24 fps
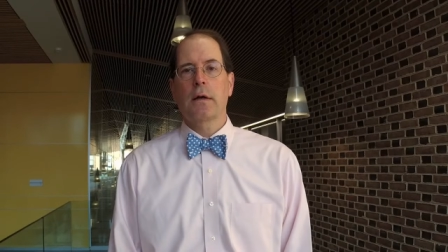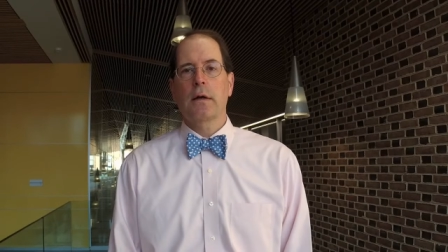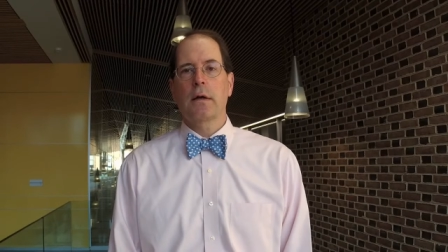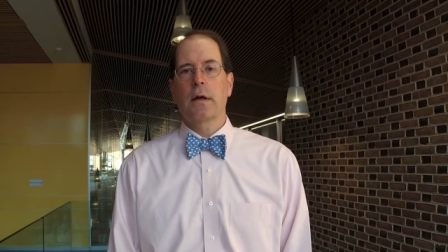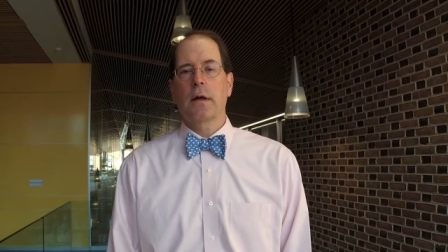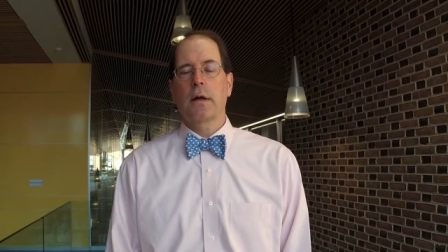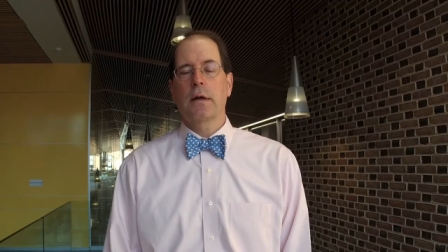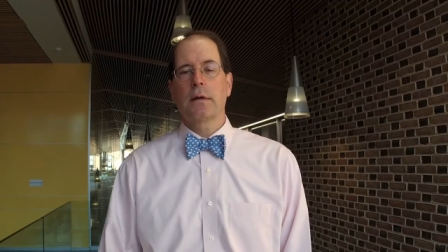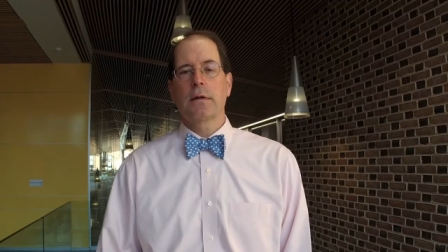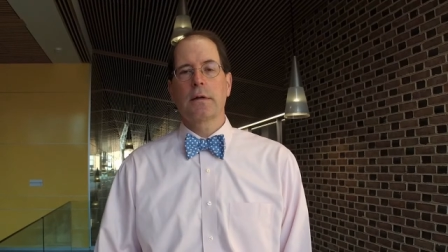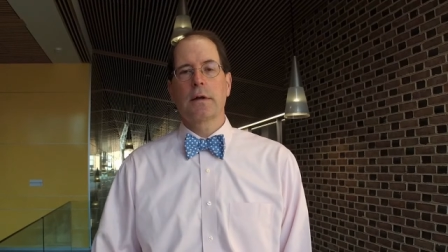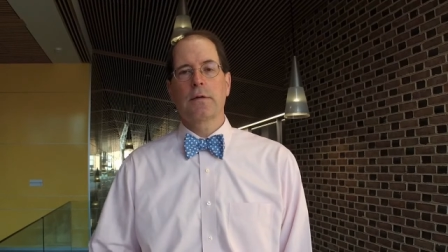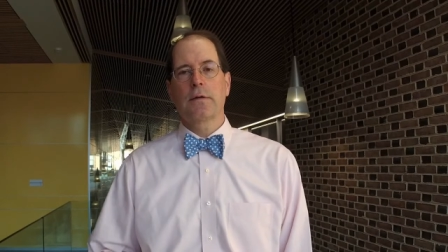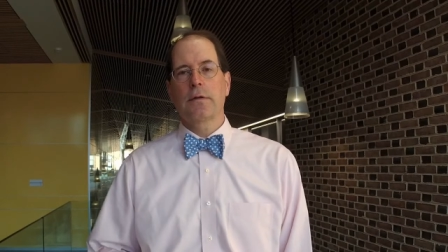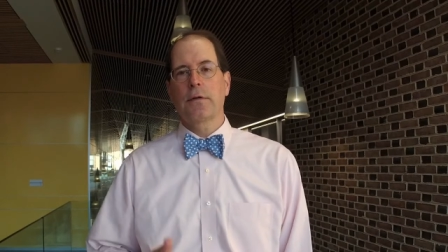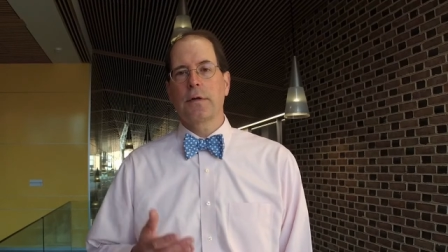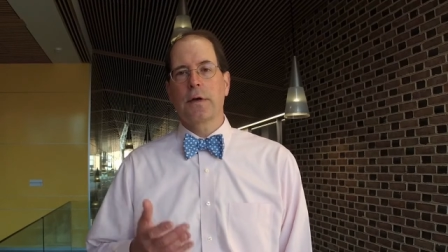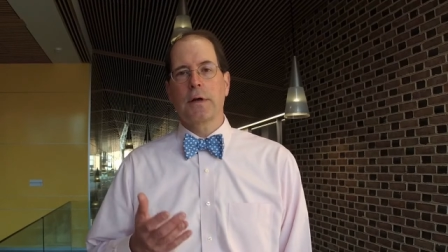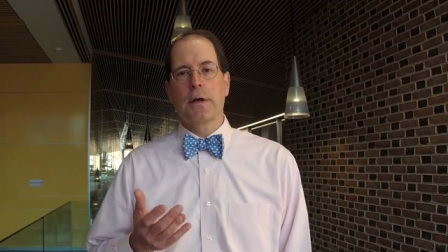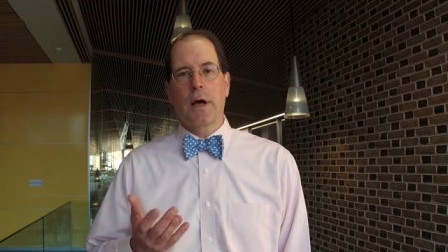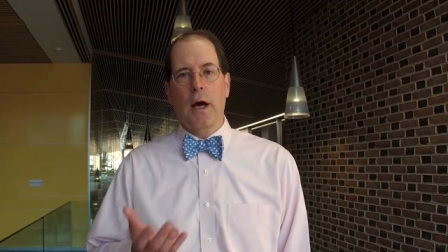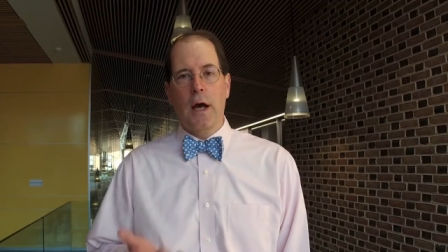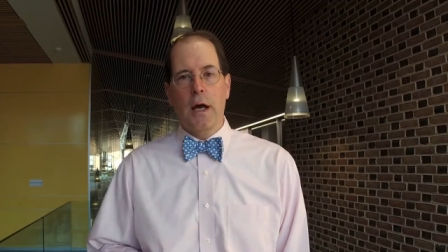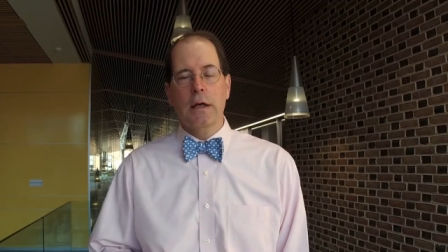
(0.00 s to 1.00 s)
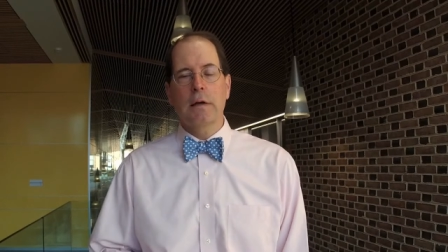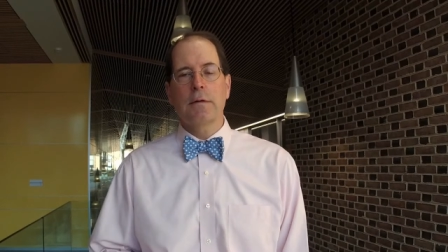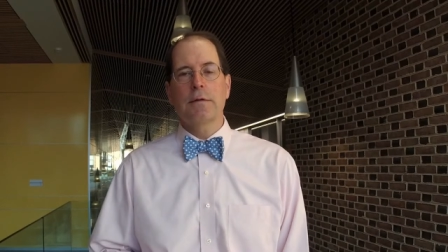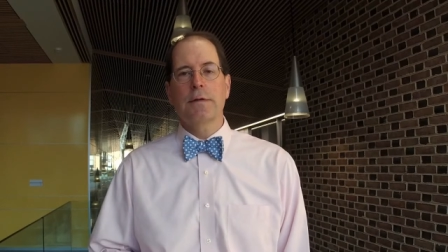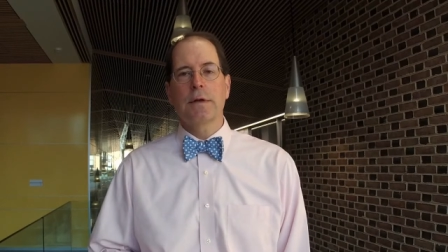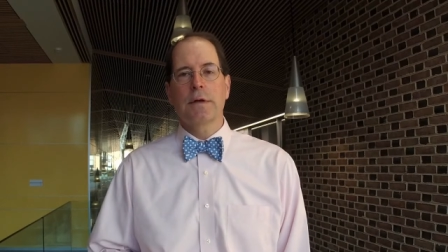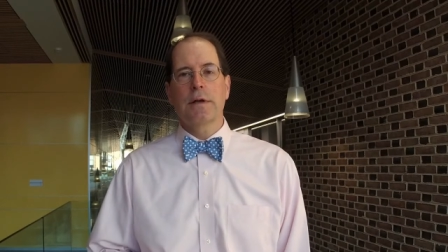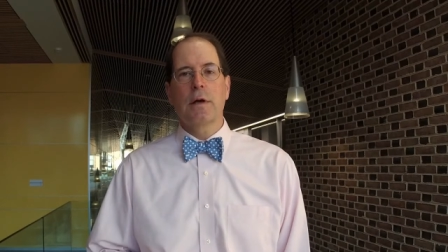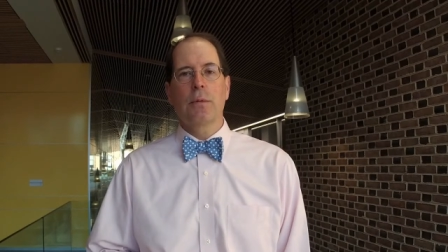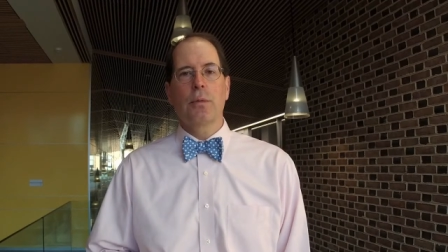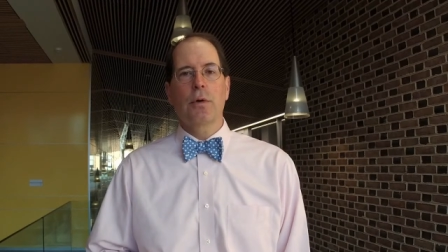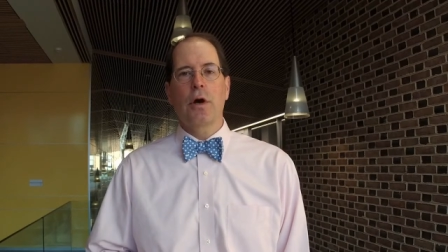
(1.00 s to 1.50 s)
and uh, this is the kind
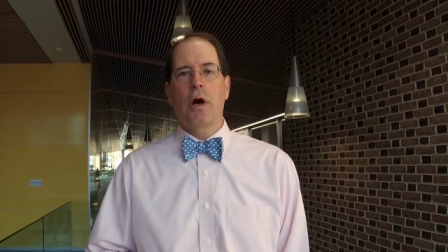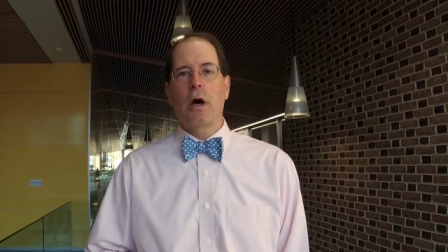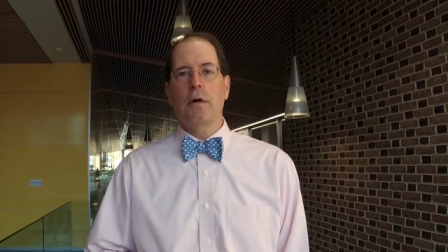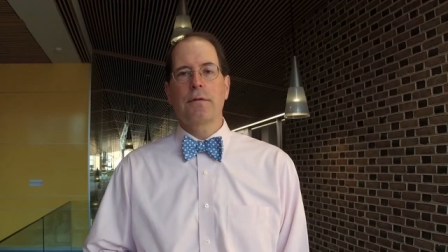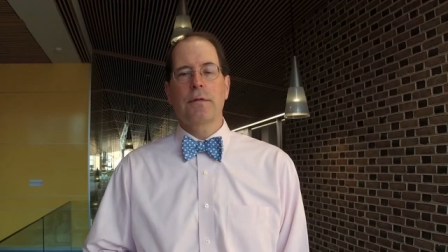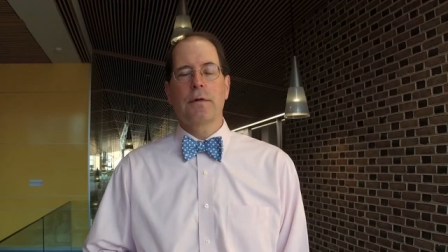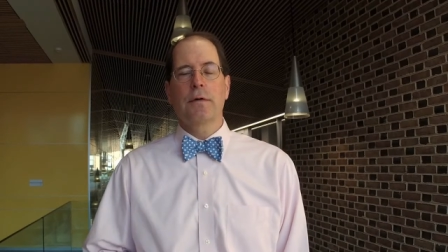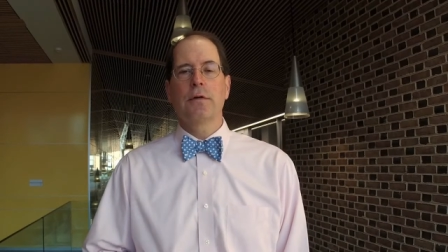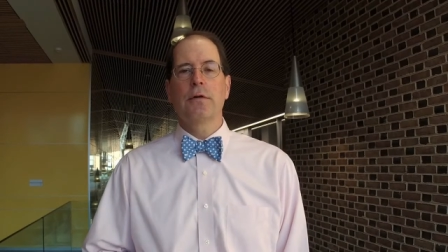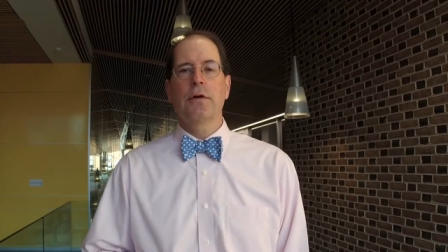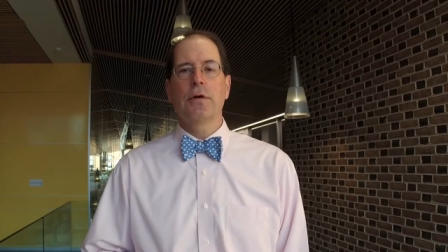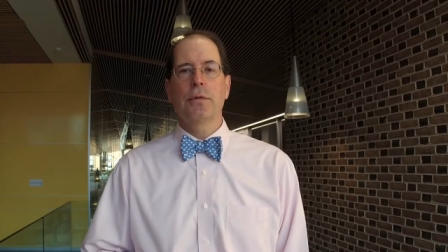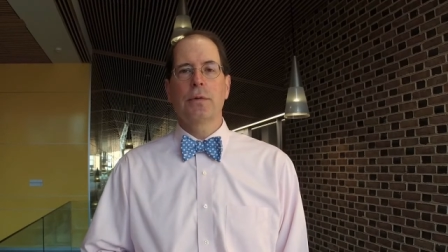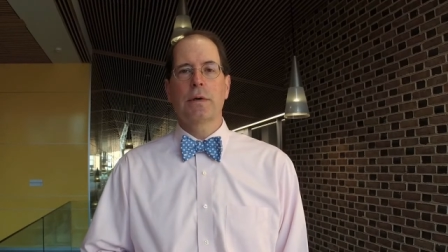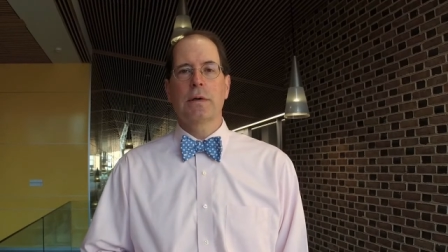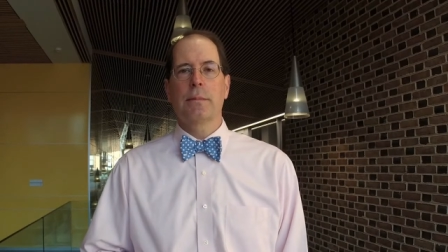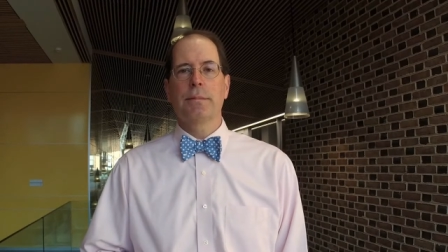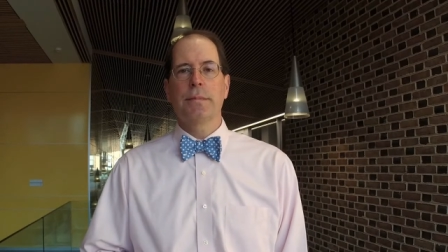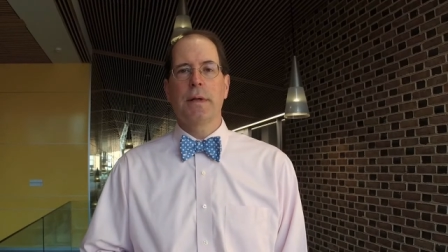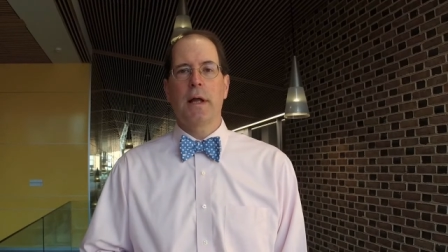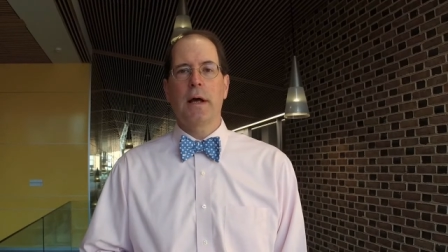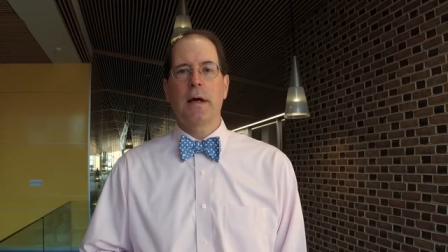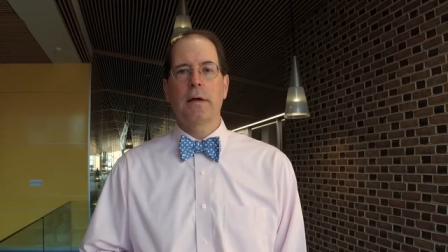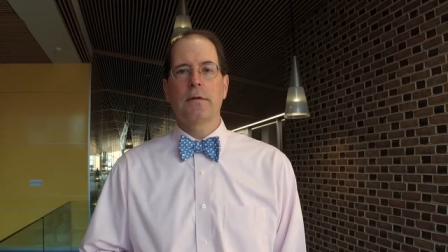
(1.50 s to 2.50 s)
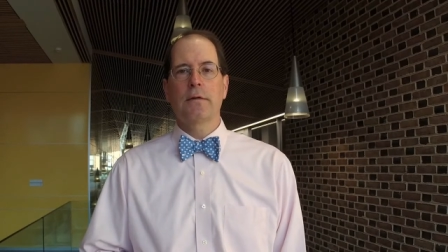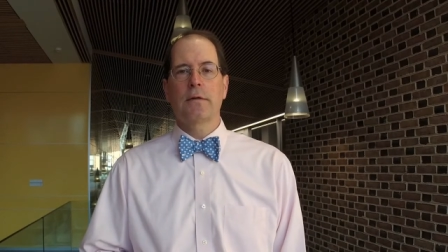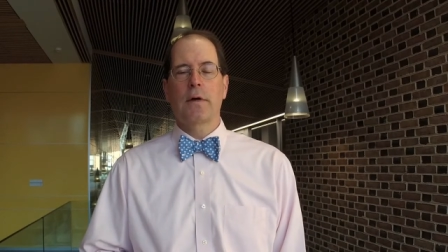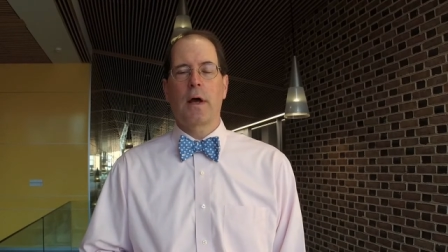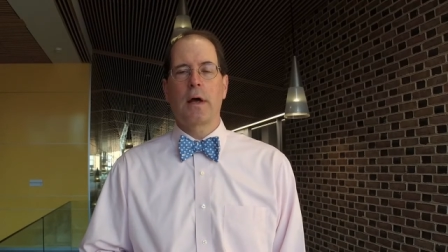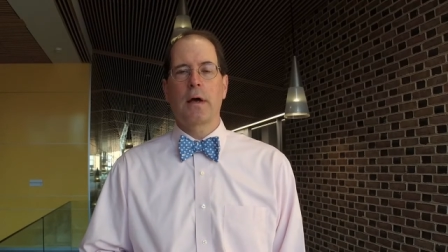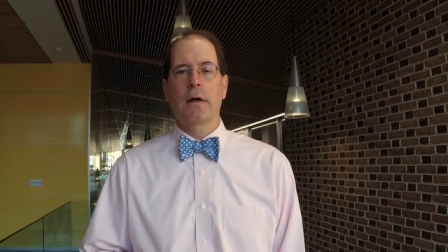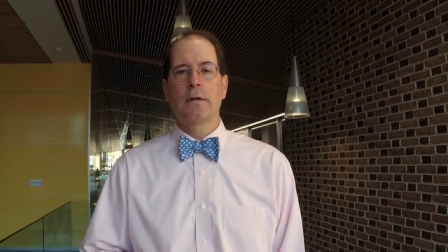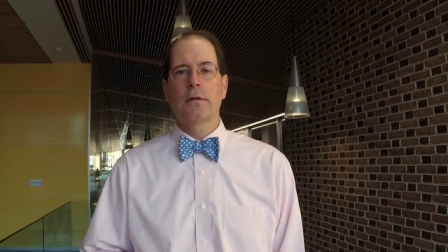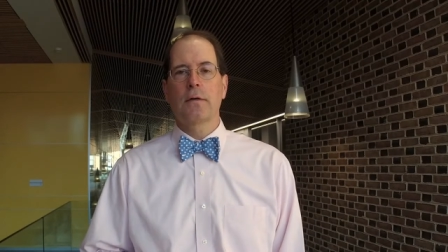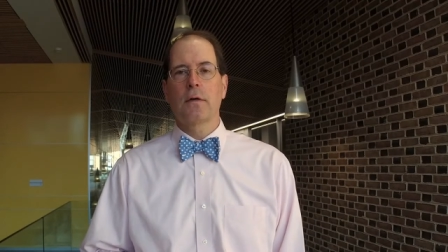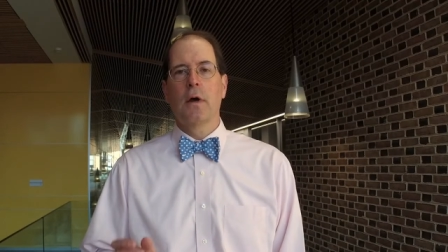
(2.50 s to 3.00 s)
of thing that we often do in applied
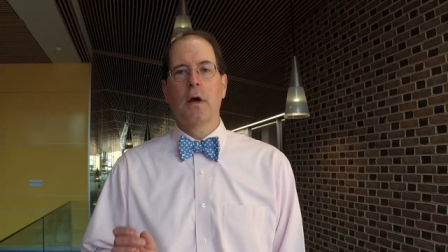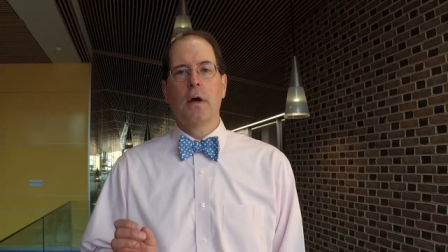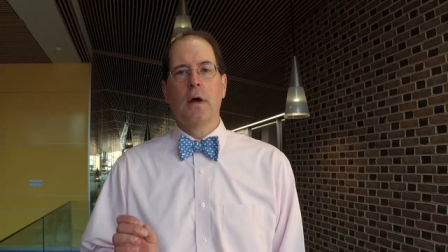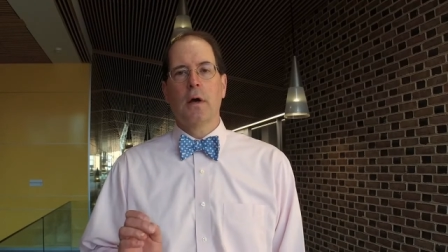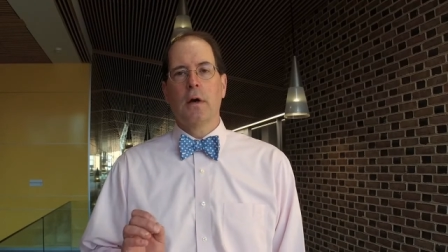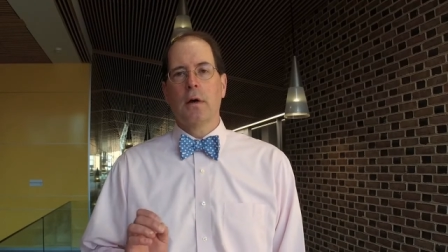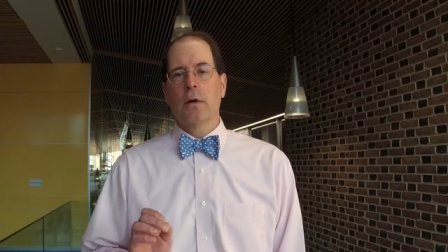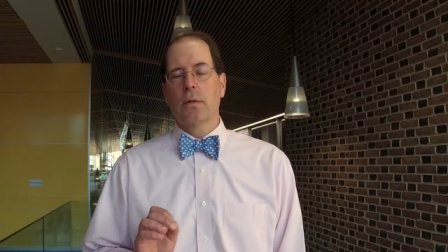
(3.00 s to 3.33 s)
science.